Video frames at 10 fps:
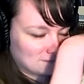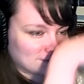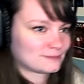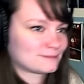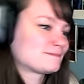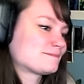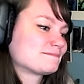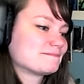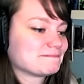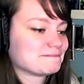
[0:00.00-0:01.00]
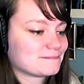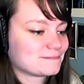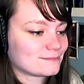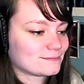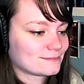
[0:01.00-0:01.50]
Yeah, that's a
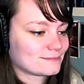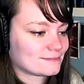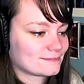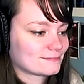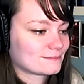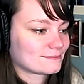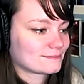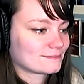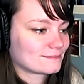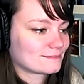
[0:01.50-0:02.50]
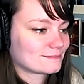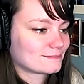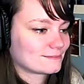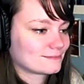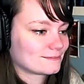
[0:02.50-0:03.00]
loud yell
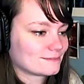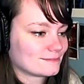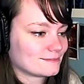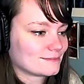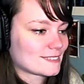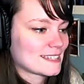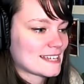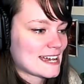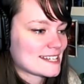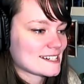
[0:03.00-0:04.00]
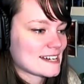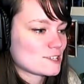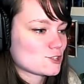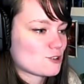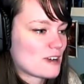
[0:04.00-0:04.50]
of pain and anguish. Nice, nice Death.